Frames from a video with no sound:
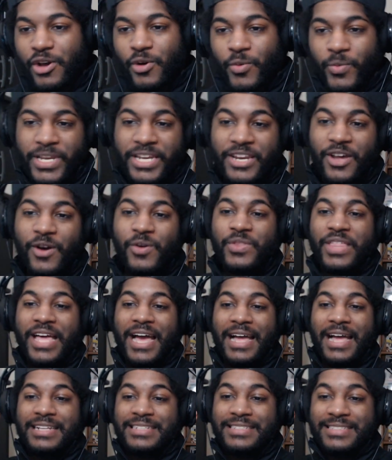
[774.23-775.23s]
We know
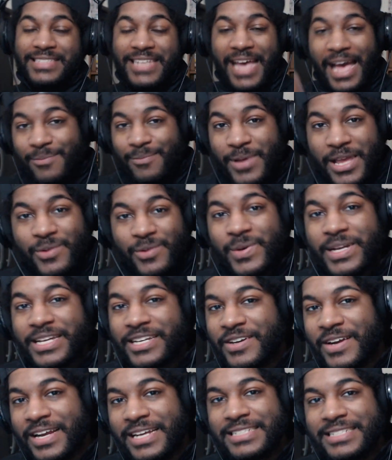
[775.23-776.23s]
that Teppei
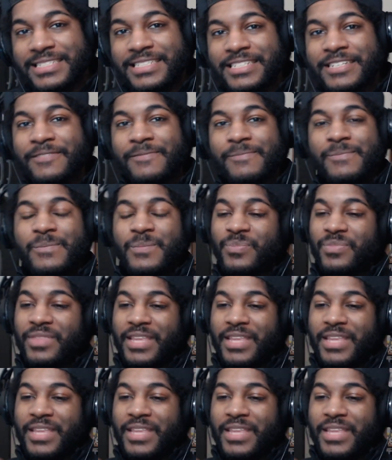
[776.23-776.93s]
went crazy